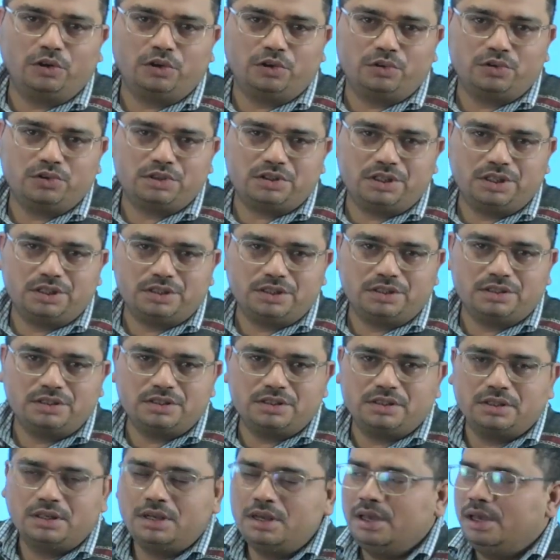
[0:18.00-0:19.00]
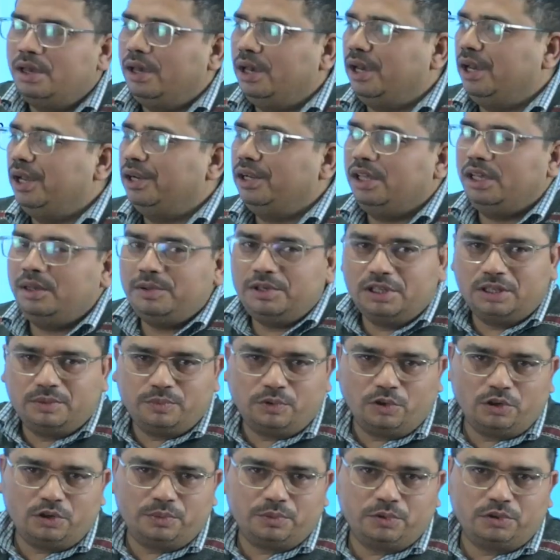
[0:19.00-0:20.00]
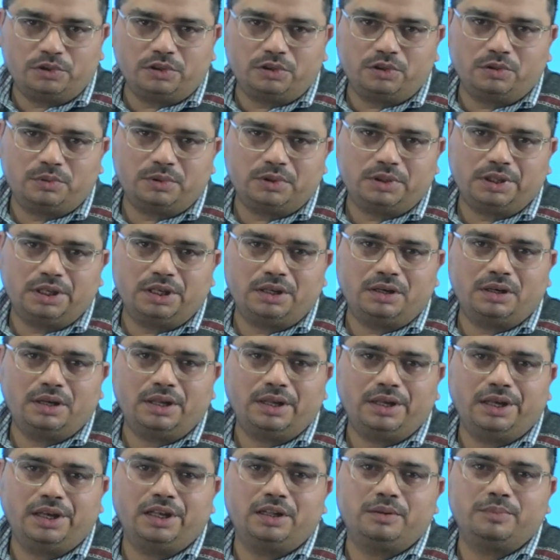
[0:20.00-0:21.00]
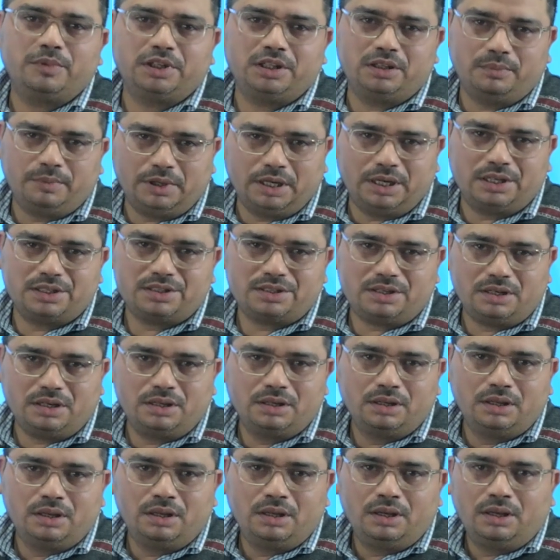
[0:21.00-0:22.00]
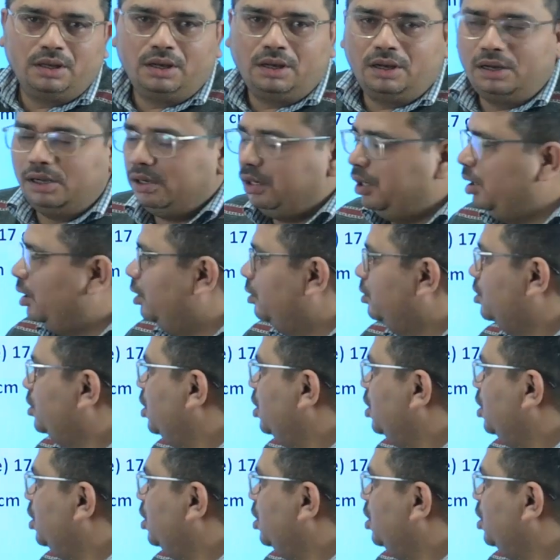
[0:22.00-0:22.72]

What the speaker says: or two stations, and heavy rainfall reported over Kerala and Madhya Maharashtra.